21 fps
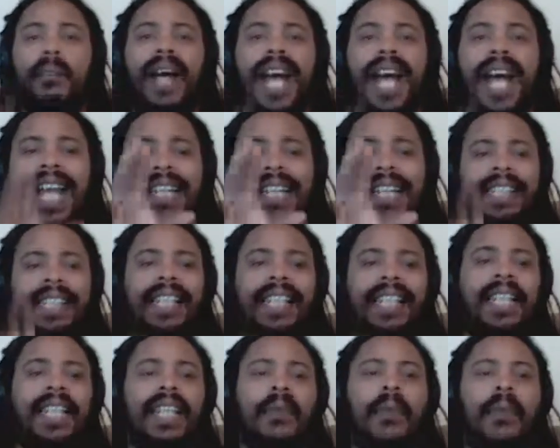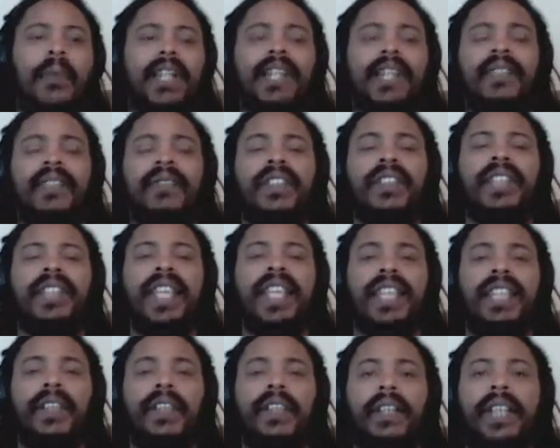to buy the thing; they wanted to feel
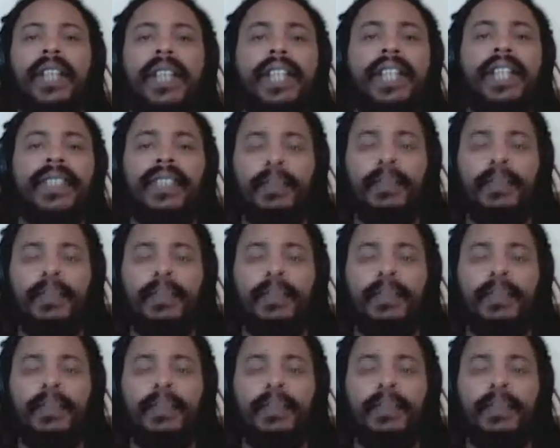that guilt.